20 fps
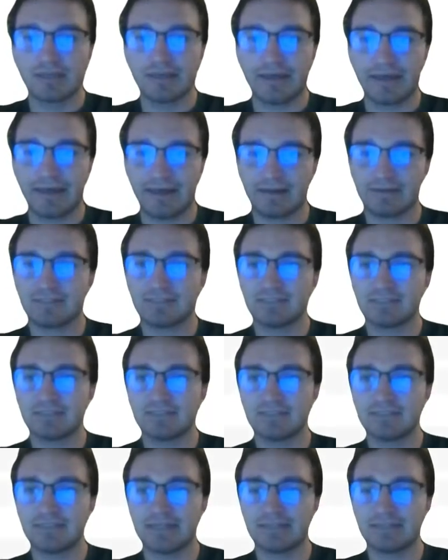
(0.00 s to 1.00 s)
axis is
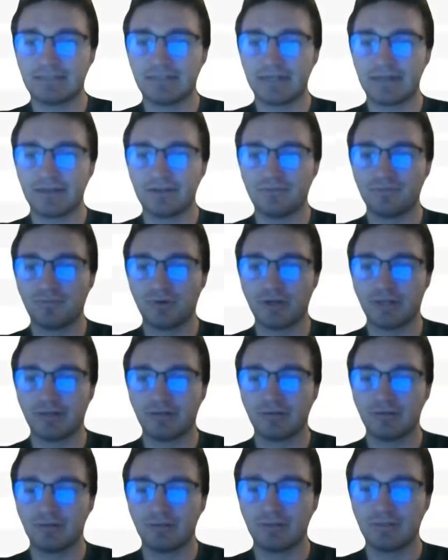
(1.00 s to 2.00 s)
set to -1.
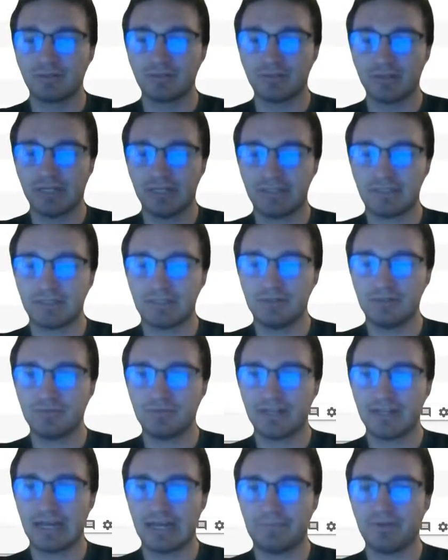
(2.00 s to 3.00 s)
So let's see what
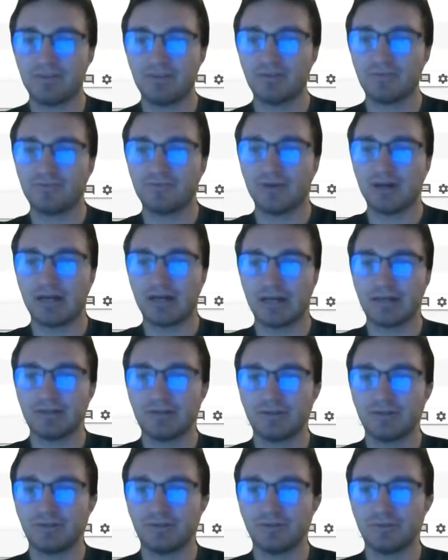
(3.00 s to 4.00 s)
happens if I
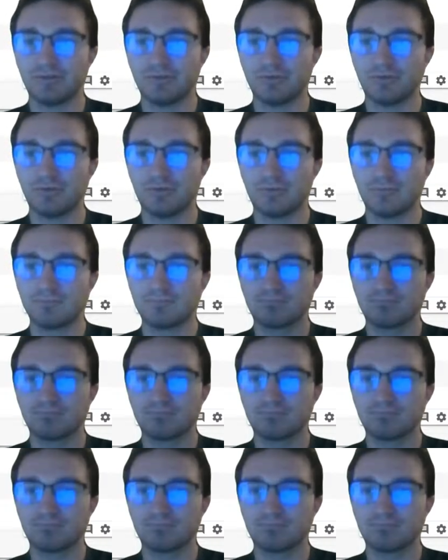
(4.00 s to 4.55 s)
do.